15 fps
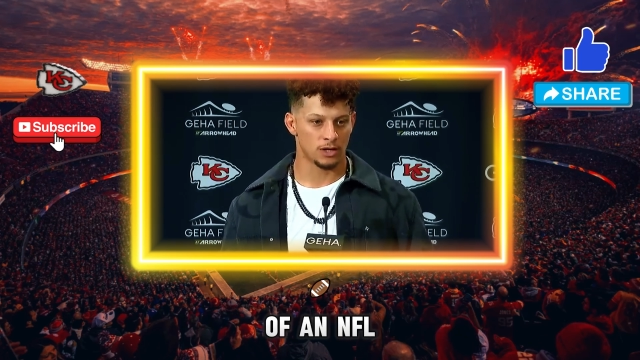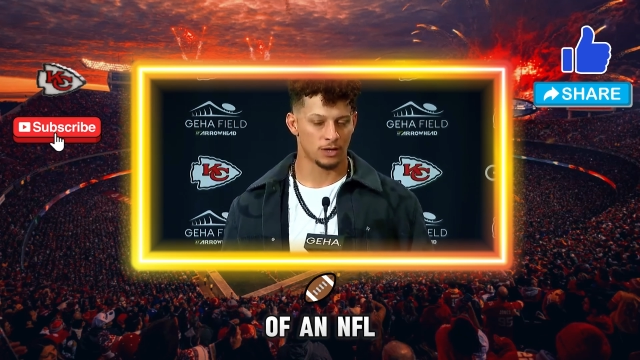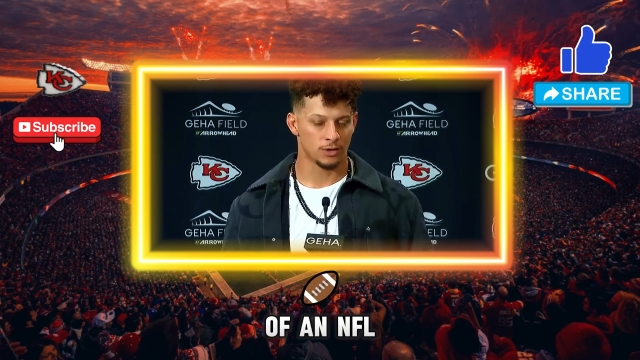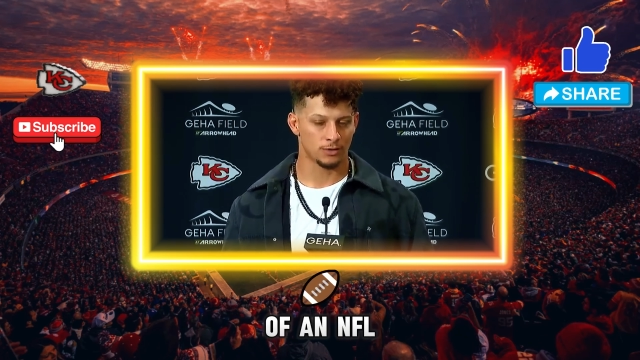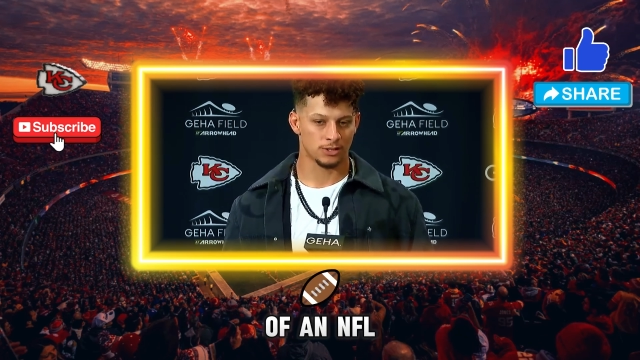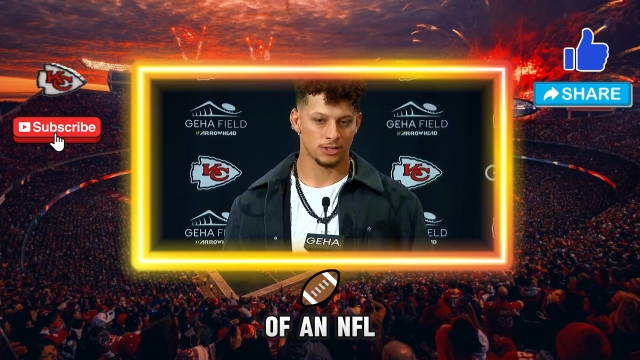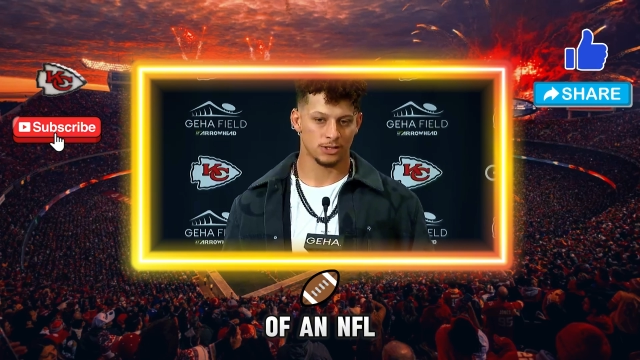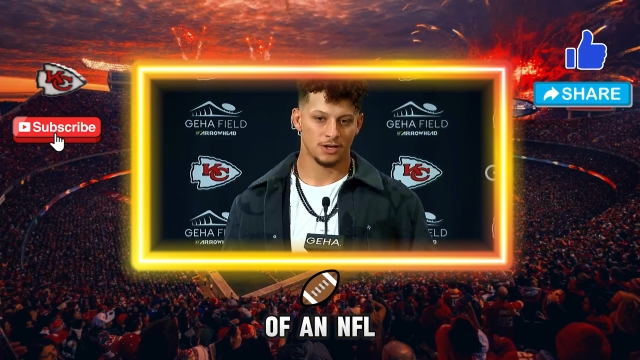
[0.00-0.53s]
of
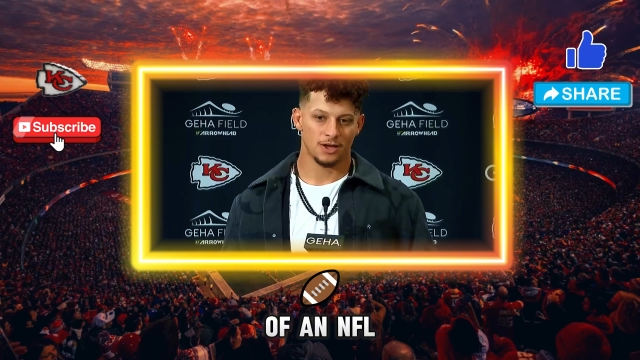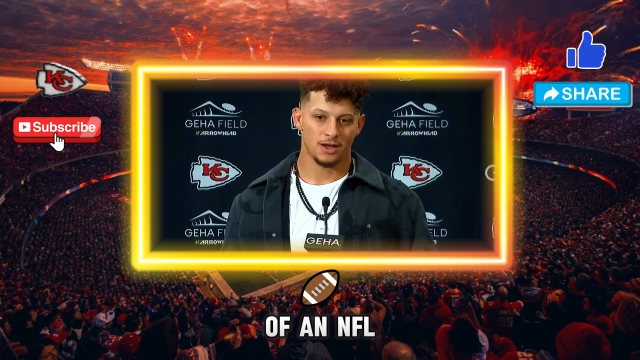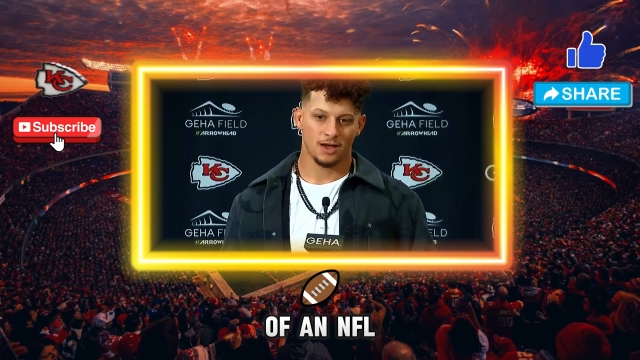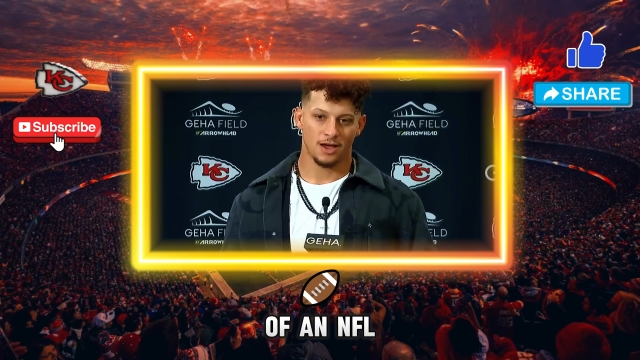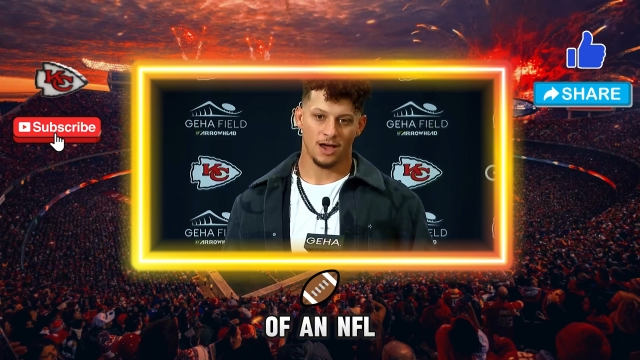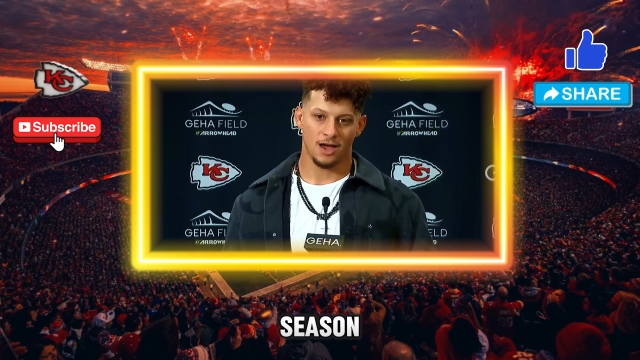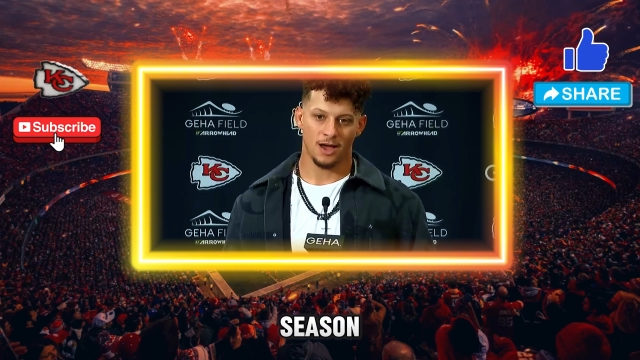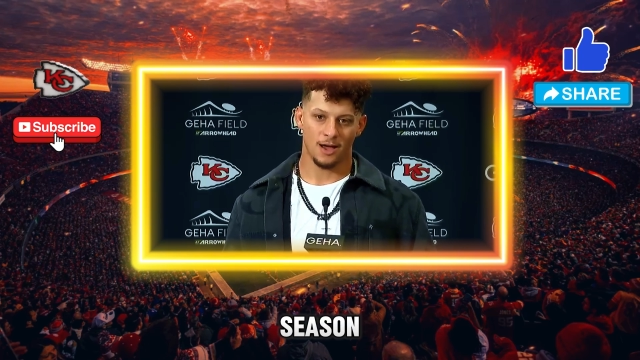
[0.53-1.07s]
an
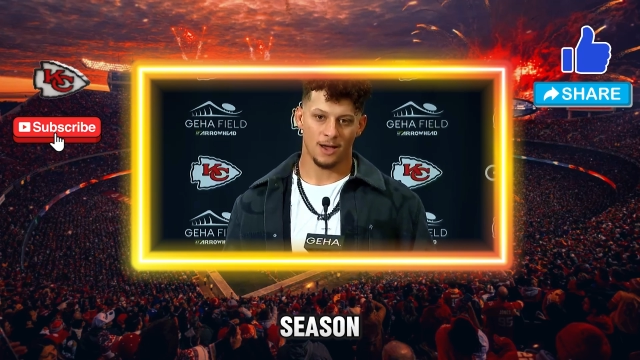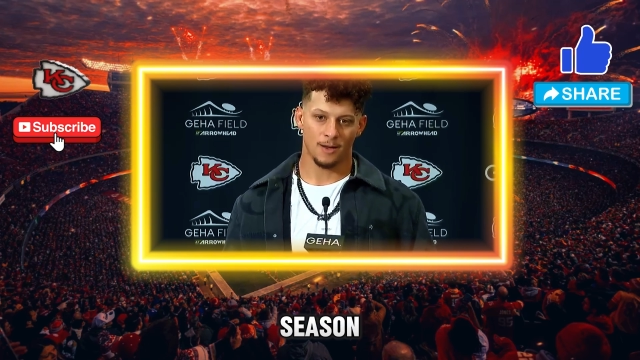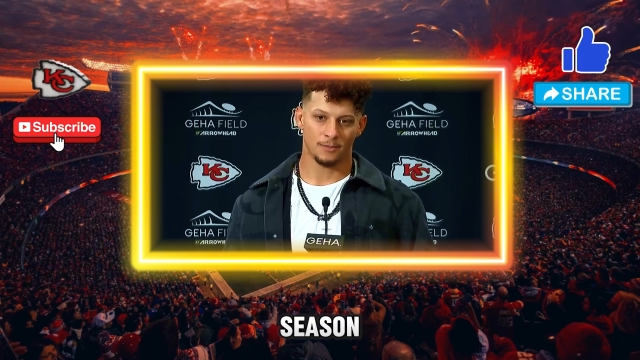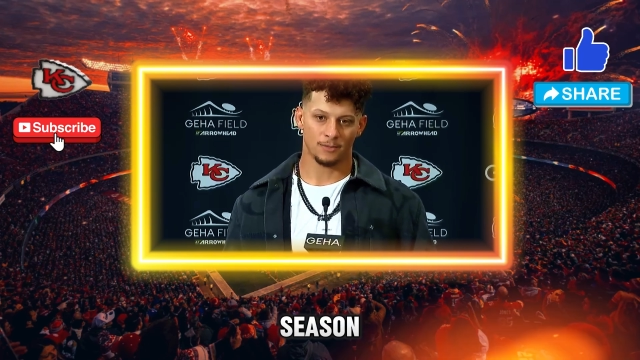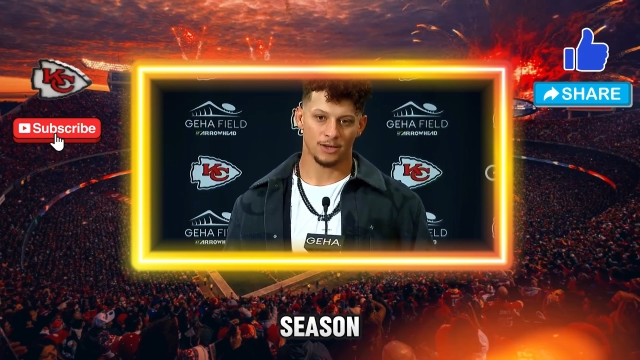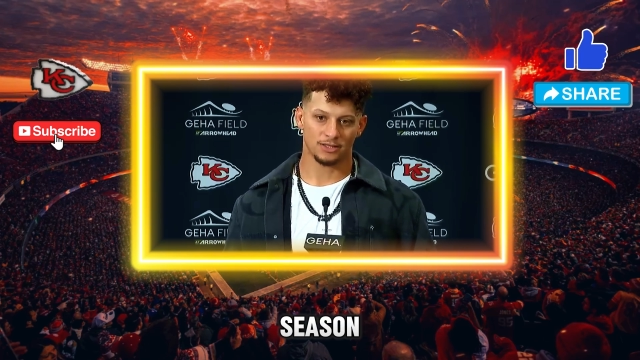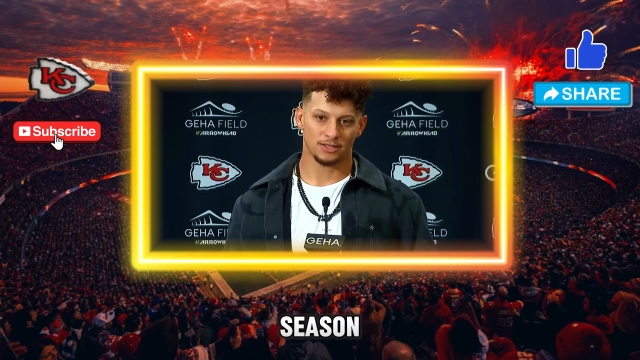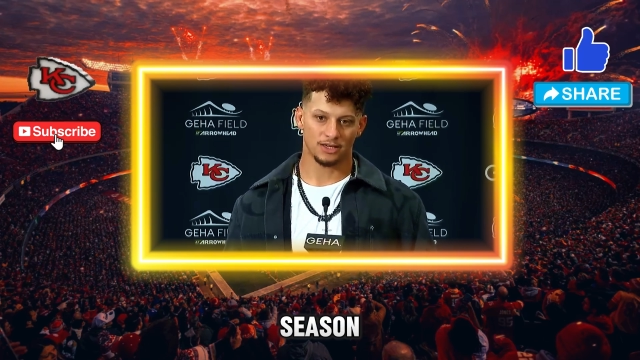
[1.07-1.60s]
NFL
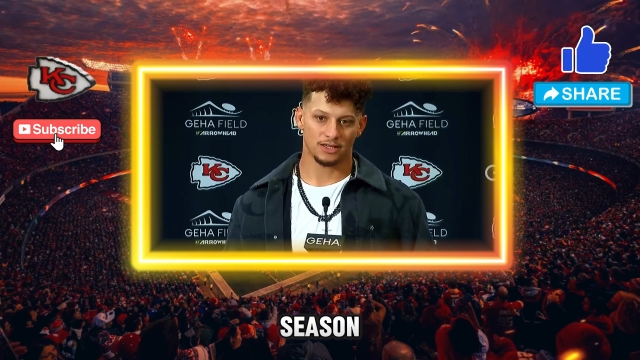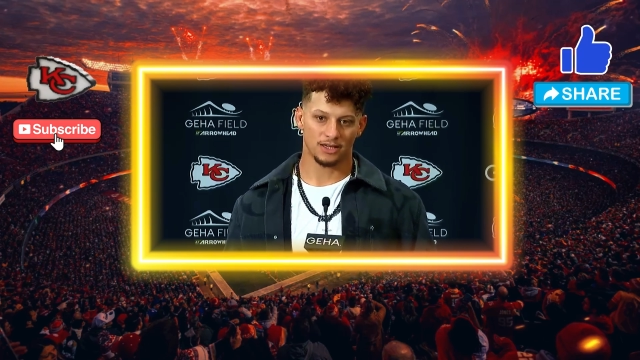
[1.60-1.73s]
season,